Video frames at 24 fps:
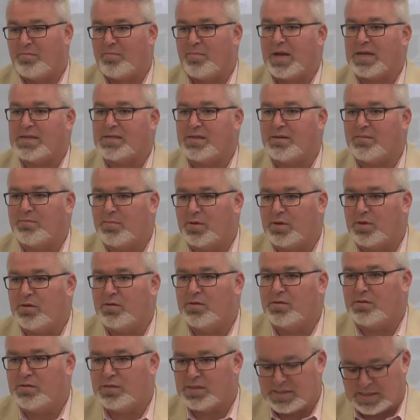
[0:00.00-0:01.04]
passing Bill
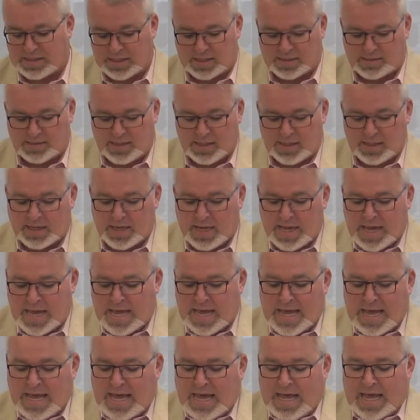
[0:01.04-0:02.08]

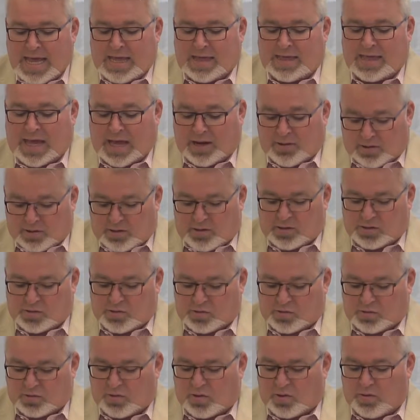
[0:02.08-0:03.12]
C-18, the
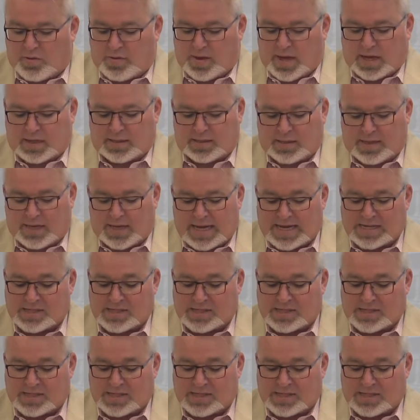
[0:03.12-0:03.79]
Agricultural Growth Act.